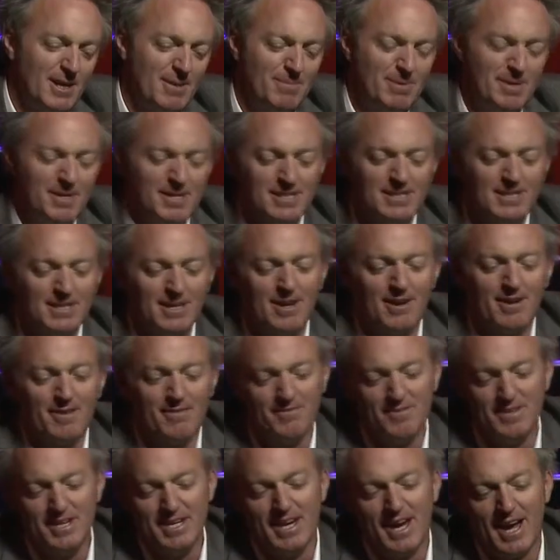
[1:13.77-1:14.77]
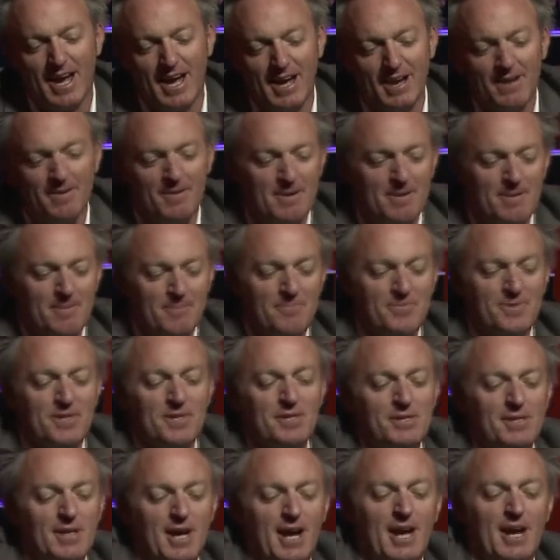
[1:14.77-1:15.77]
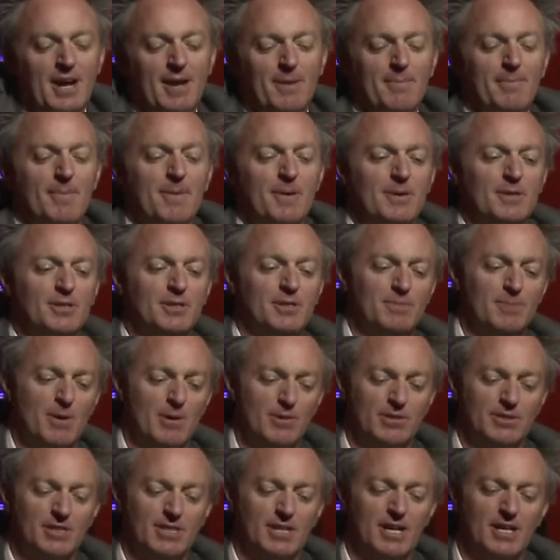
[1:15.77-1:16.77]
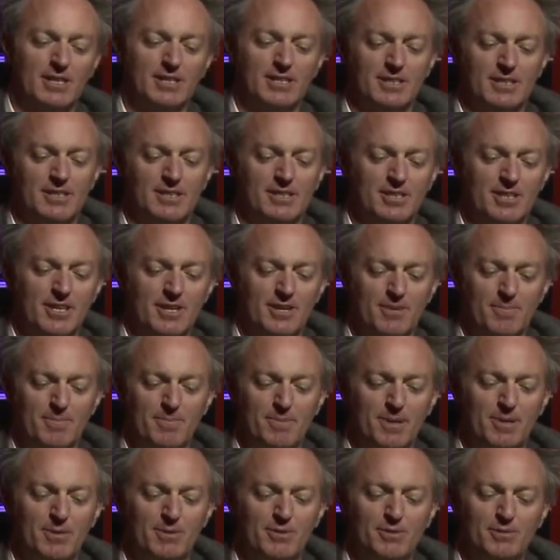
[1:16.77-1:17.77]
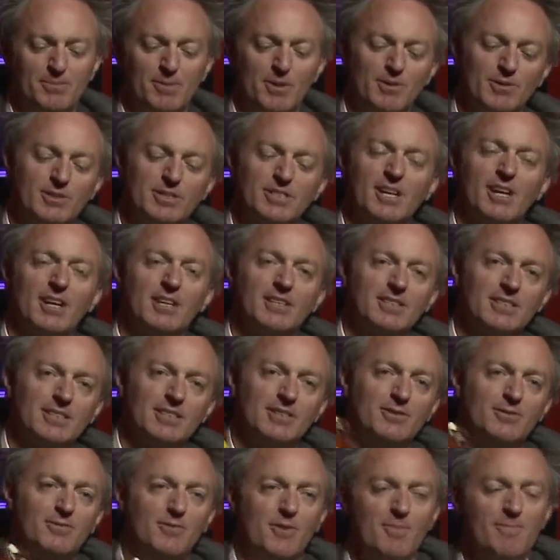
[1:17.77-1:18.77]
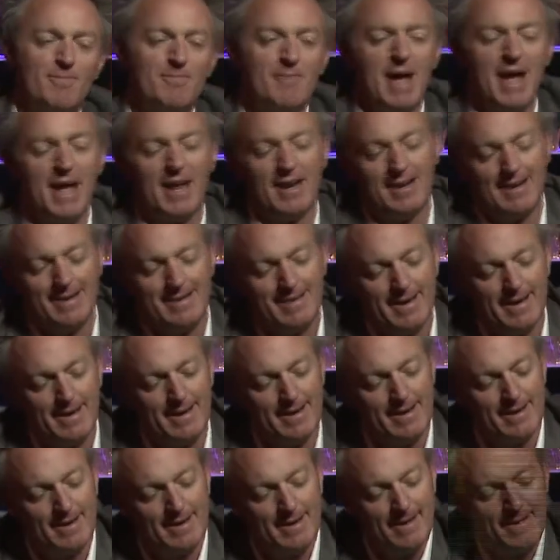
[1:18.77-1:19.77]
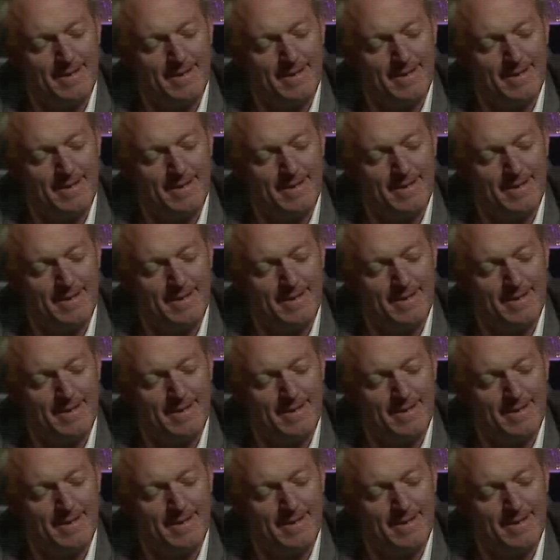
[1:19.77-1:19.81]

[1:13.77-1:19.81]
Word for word: a piece of the uh, um, smoked sausage here, pickled smoked sausage from Matt and Dana.